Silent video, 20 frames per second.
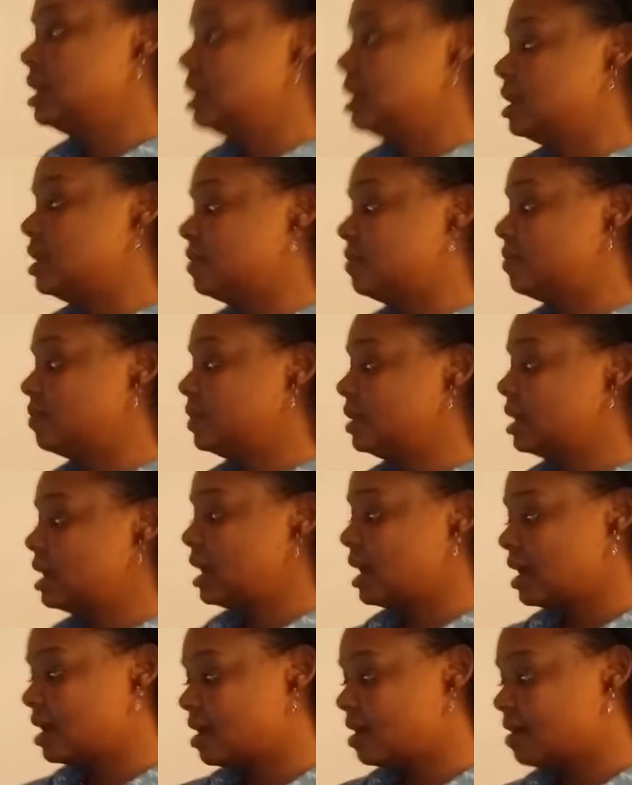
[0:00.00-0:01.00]
If we
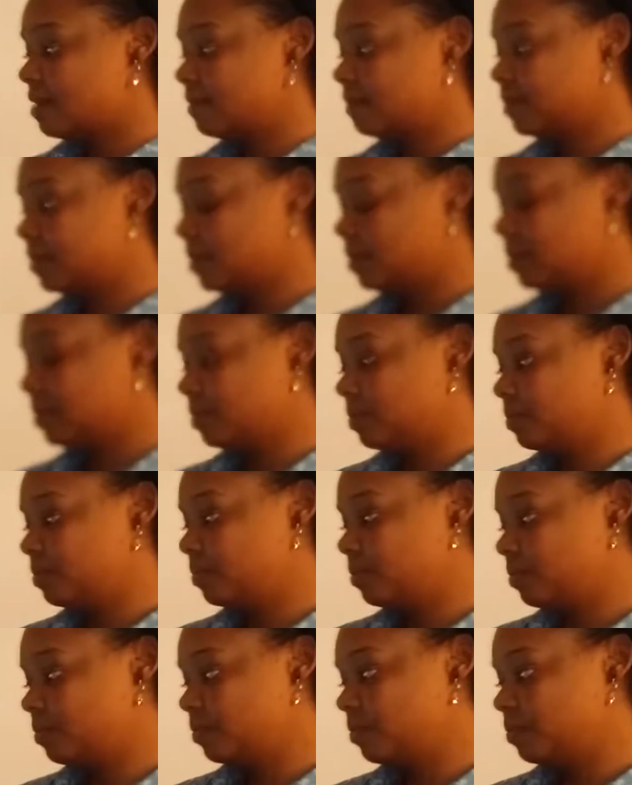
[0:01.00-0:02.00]
have a
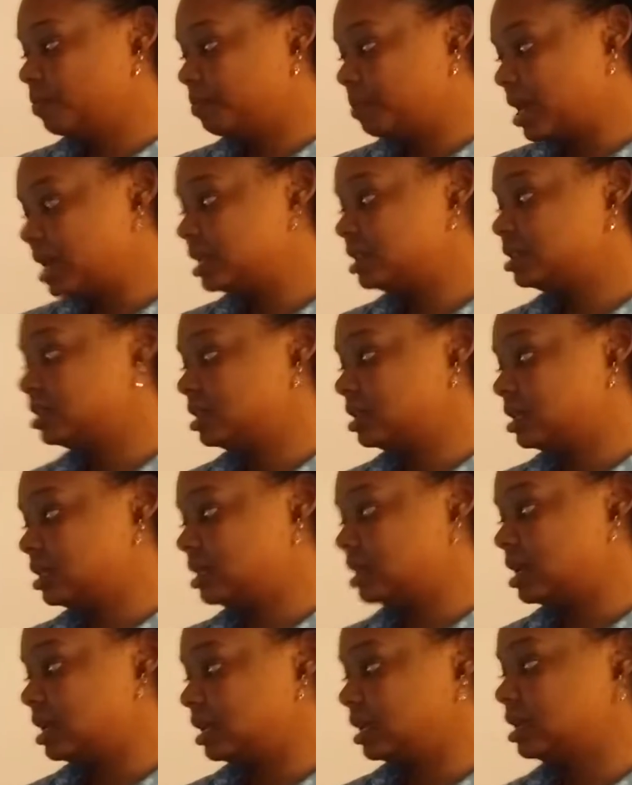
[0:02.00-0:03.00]
patient
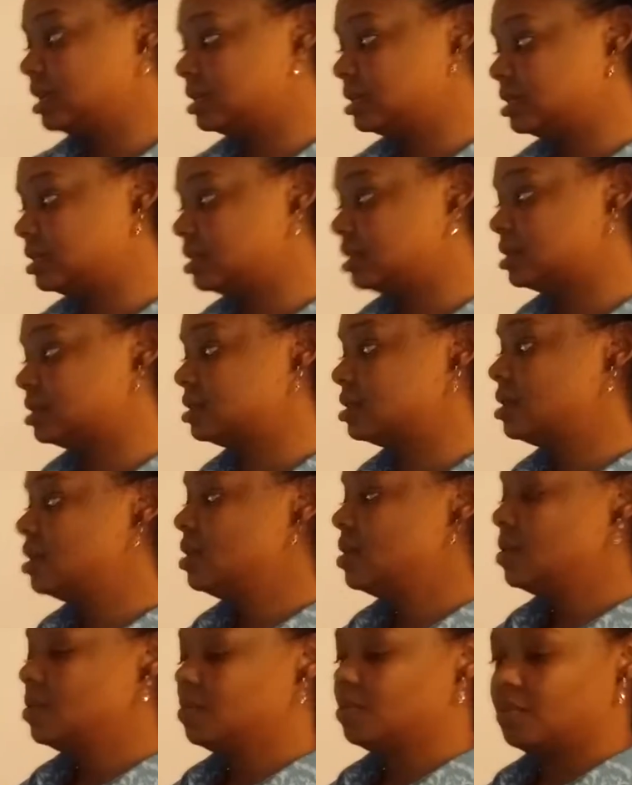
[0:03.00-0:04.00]
that gets this,
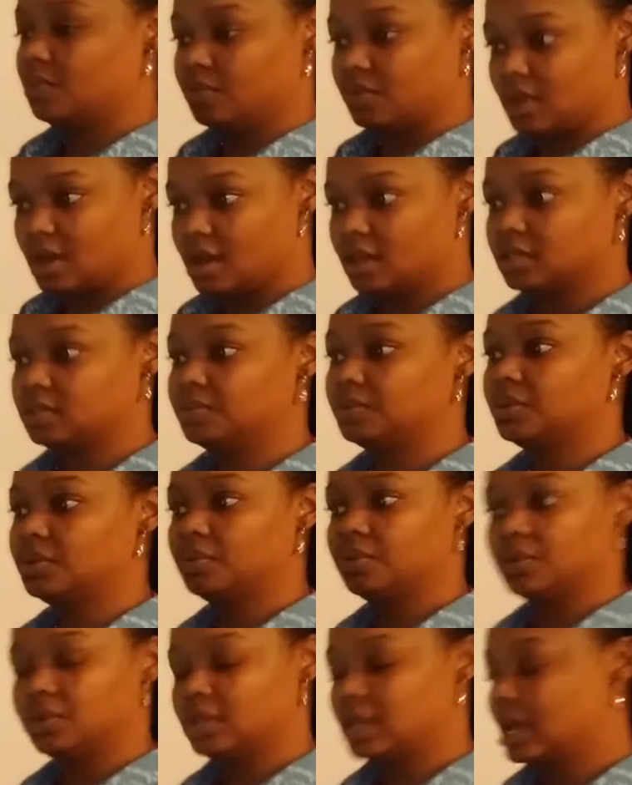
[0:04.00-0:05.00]
the hospital
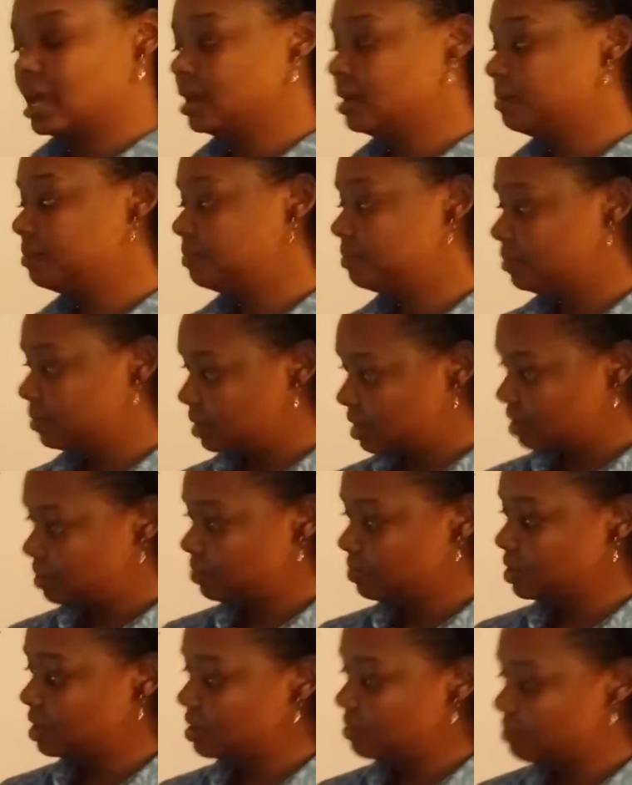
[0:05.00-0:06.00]
will not get
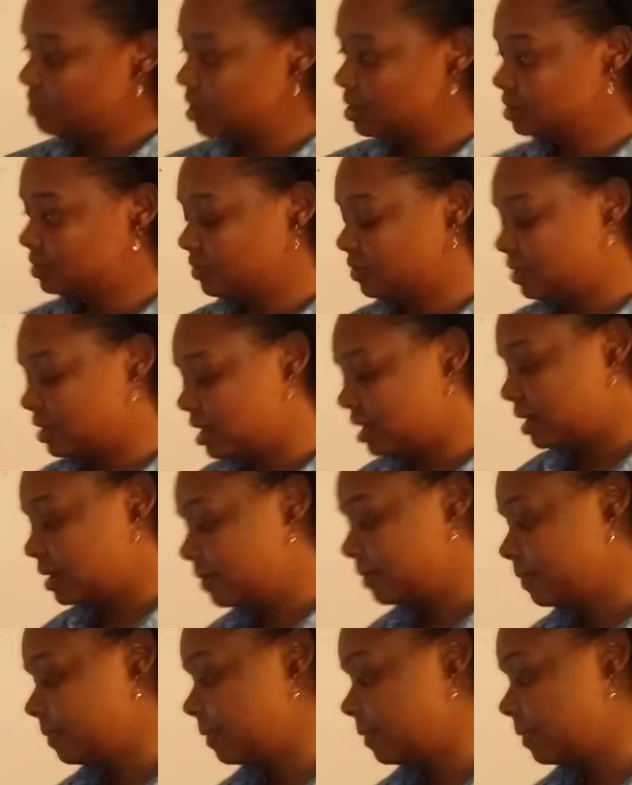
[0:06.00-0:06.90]
reimbursed for that.